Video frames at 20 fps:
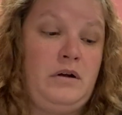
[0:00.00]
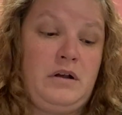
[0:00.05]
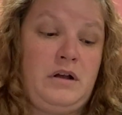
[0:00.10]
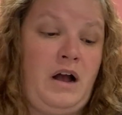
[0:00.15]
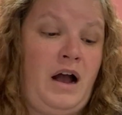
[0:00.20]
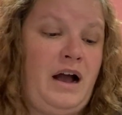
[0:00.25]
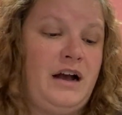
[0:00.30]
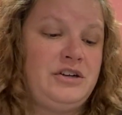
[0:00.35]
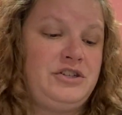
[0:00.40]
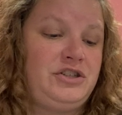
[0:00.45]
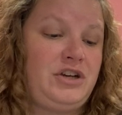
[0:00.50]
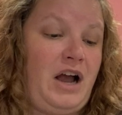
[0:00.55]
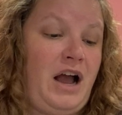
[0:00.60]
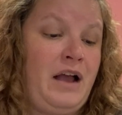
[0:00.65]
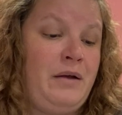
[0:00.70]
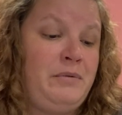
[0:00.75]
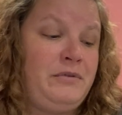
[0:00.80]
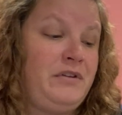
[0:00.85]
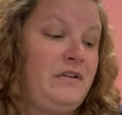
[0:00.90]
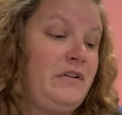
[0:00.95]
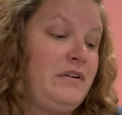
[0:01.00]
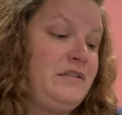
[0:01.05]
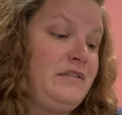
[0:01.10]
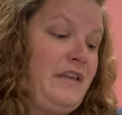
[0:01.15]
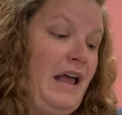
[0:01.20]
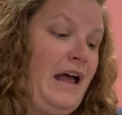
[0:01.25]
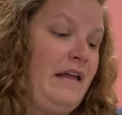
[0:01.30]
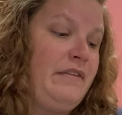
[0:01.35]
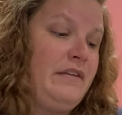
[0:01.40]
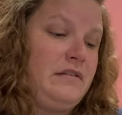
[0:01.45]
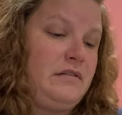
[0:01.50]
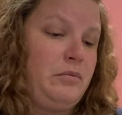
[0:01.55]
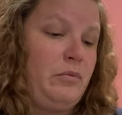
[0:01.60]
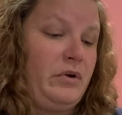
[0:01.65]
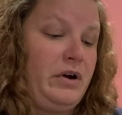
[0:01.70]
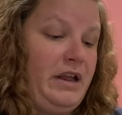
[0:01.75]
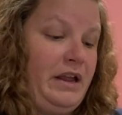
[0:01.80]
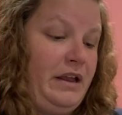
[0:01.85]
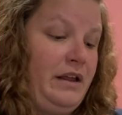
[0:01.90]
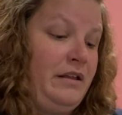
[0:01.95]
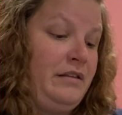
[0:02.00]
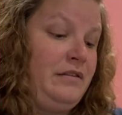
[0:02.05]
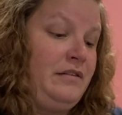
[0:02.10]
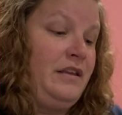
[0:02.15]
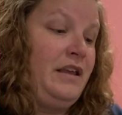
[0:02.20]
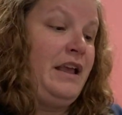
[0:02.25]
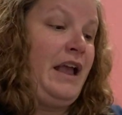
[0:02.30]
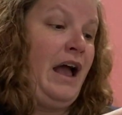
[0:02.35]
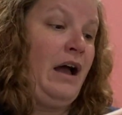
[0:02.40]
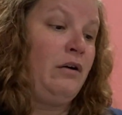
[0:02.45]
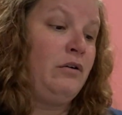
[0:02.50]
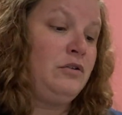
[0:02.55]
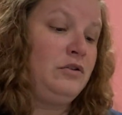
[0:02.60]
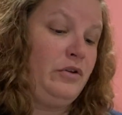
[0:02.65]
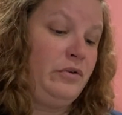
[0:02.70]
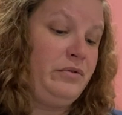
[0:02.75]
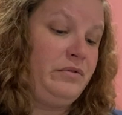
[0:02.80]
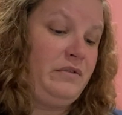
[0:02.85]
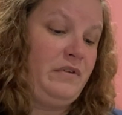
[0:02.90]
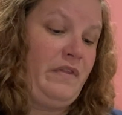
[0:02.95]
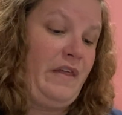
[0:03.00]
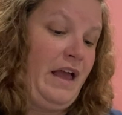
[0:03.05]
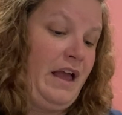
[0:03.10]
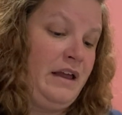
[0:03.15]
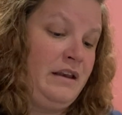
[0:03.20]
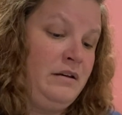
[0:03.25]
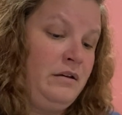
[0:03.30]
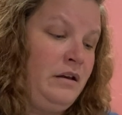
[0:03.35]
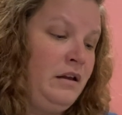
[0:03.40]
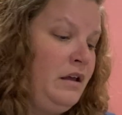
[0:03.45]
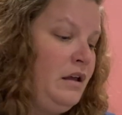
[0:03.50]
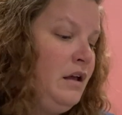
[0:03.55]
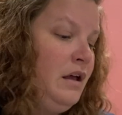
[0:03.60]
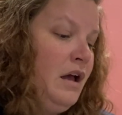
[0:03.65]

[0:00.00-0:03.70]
gosh, I was a little sad this morning in seeing how close to the end